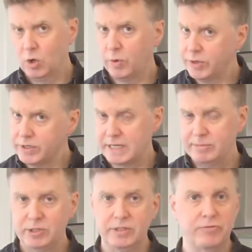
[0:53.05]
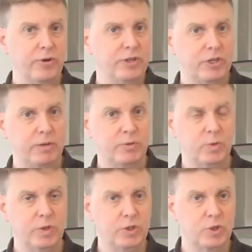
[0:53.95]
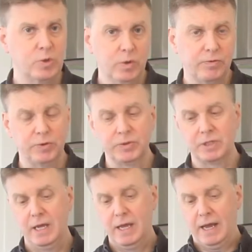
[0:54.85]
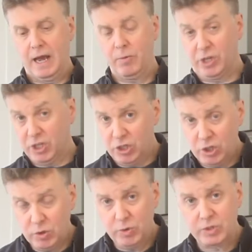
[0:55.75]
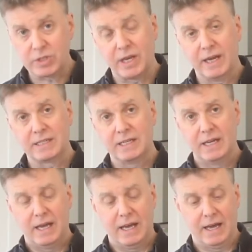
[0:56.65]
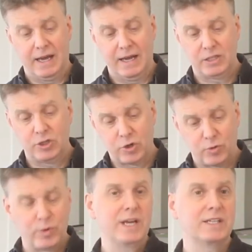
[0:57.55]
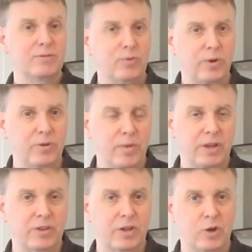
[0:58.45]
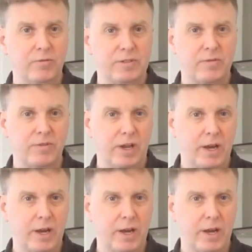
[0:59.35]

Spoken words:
Quaudio is able to differentiate between the two of those, and we can use that to create what you might think of as, if you